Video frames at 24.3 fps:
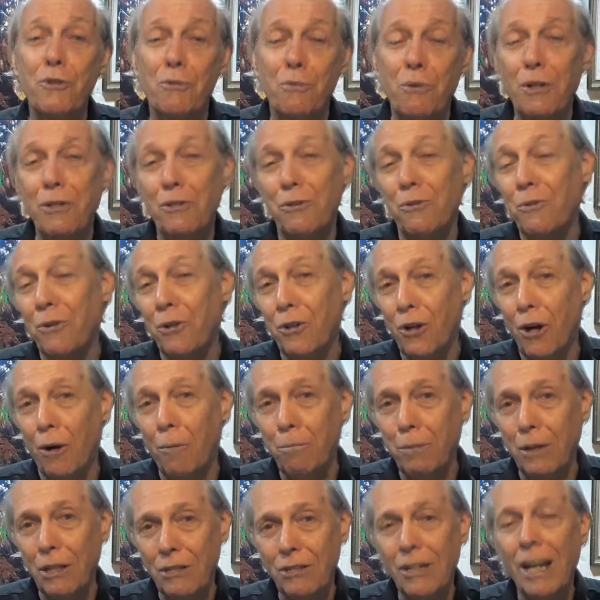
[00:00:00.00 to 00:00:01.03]
you want to
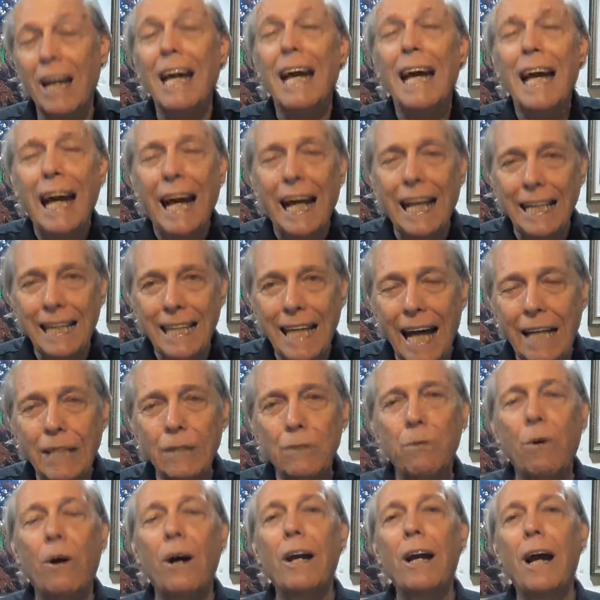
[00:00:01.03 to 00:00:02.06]
accomplish. And
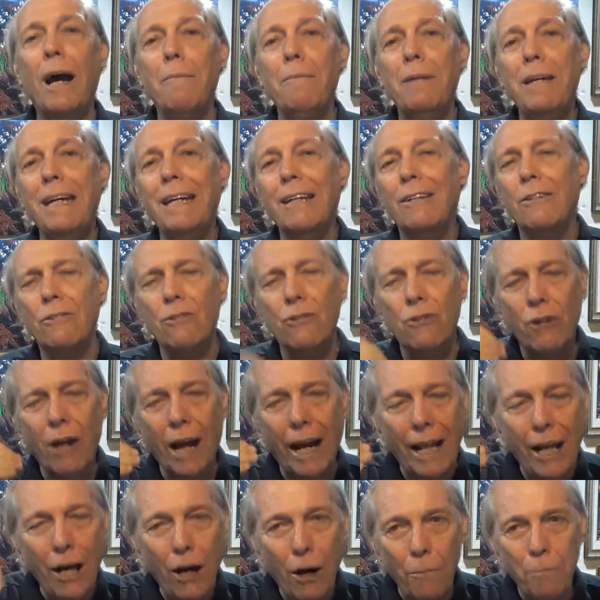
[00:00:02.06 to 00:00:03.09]
that's why I'm here, to
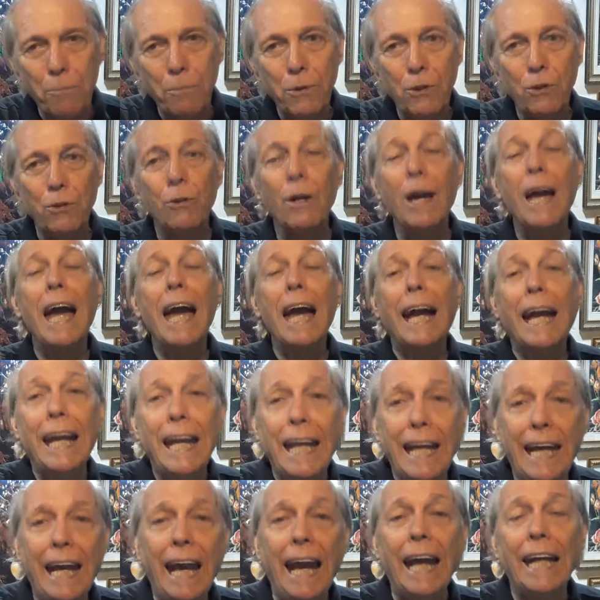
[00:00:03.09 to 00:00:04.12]
try and help you
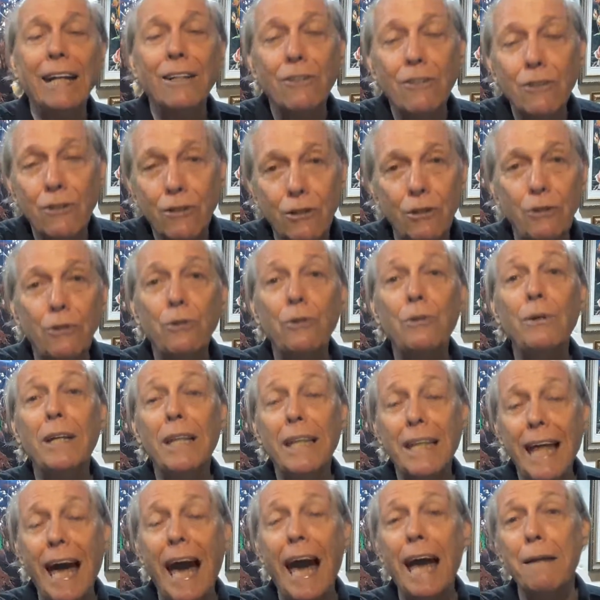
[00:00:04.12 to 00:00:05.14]
get
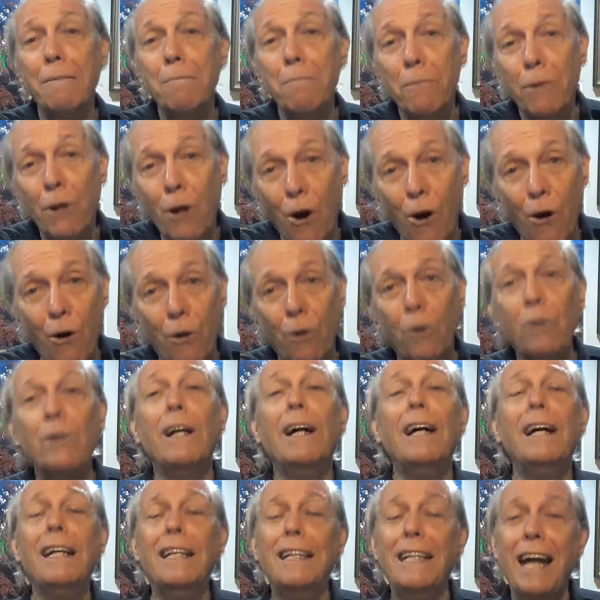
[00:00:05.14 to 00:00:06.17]
to that
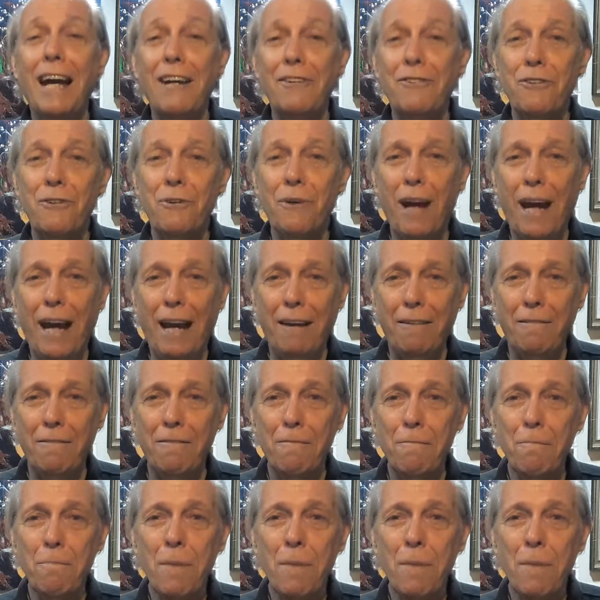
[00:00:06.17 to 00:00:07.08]
goal that you have.